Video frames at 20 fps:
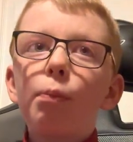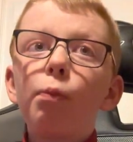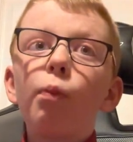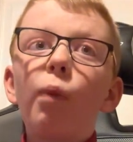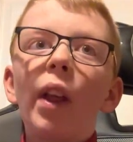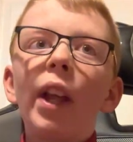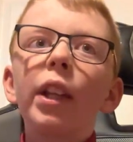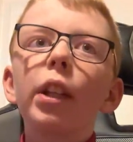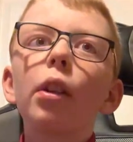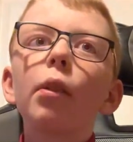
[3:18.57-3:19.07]

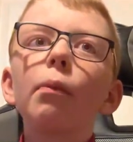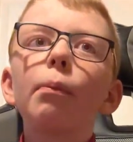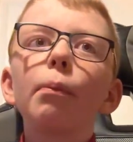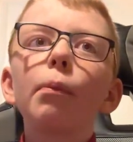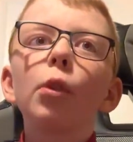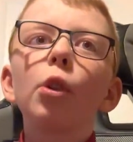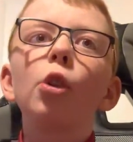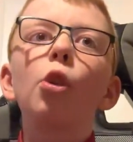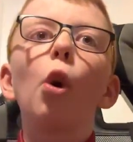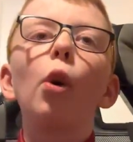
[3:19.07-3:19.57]
like
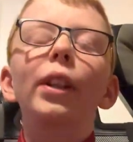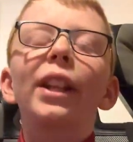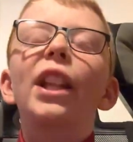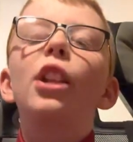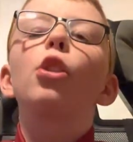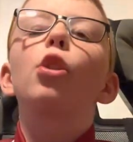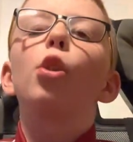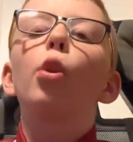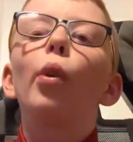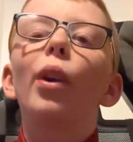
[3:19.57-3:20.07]
gone
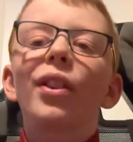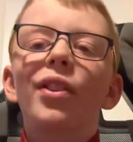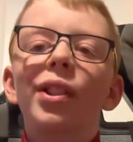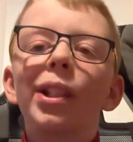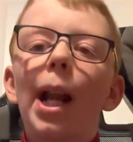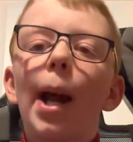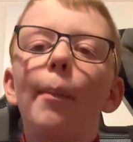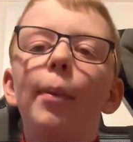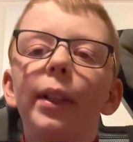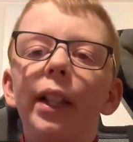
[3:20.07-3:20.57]
into as
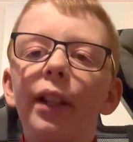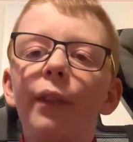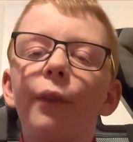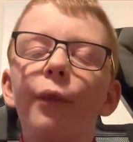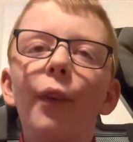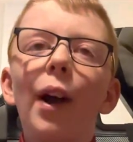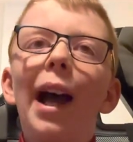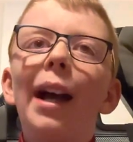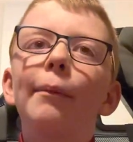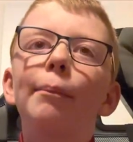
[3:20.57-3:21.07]
an Aberdeen
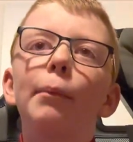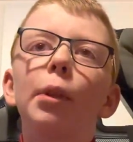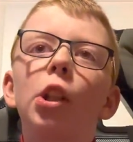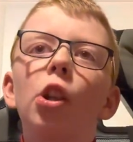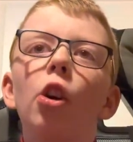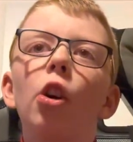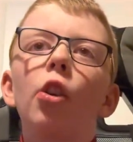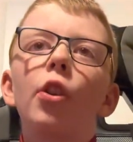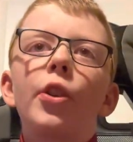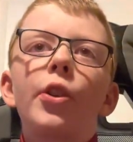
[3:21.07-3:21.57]
fan,
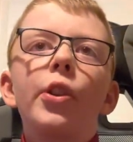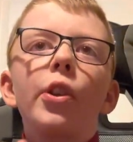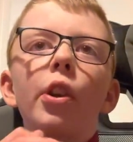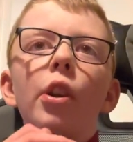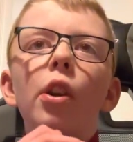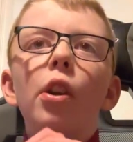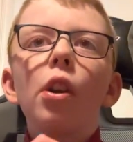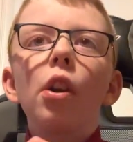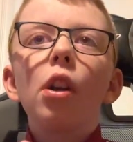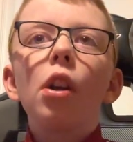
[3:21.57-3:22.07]
because
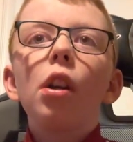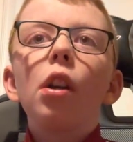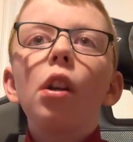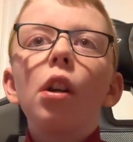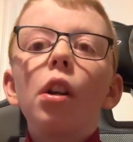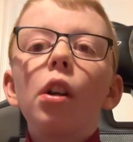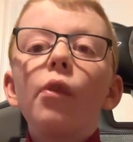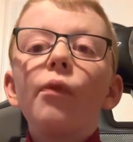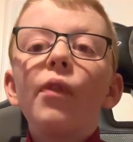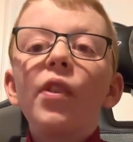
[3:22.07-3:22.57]

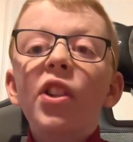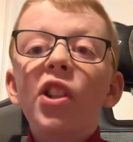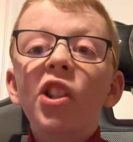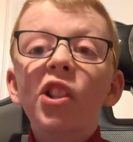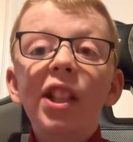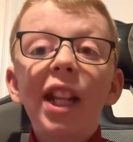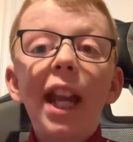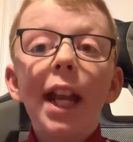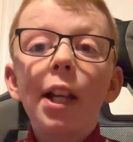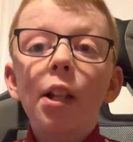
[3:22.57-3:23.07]
the
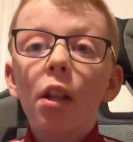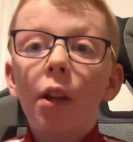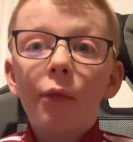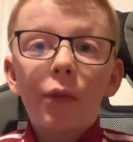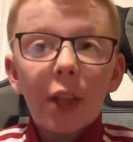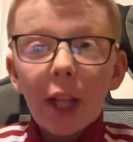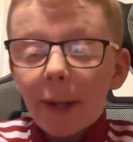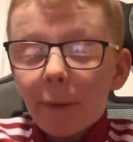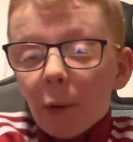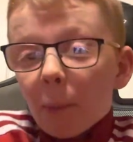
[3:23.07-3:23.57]
stakes have
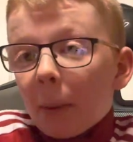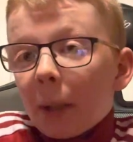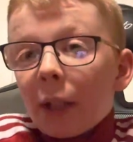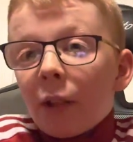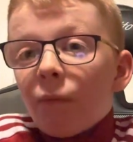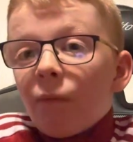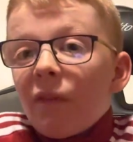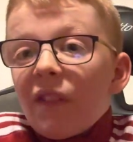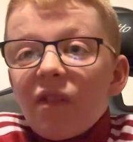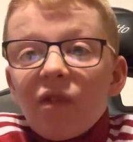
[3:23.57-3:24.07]
never
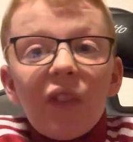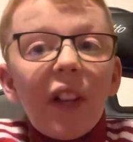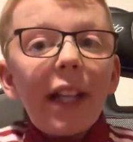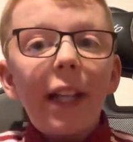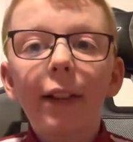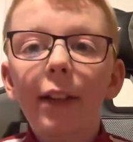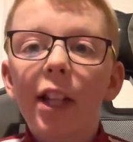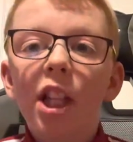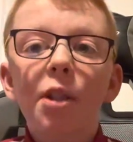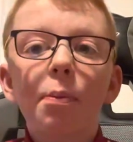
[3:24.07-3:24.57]
been
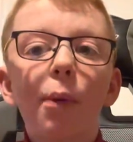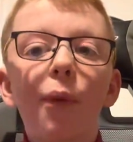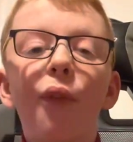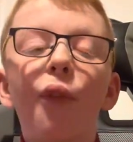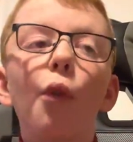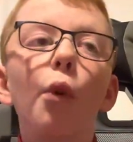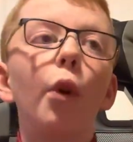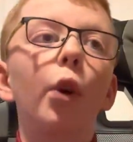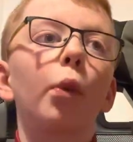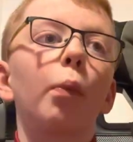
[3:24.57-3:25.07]
like this
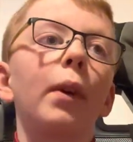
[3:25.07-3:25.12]
before.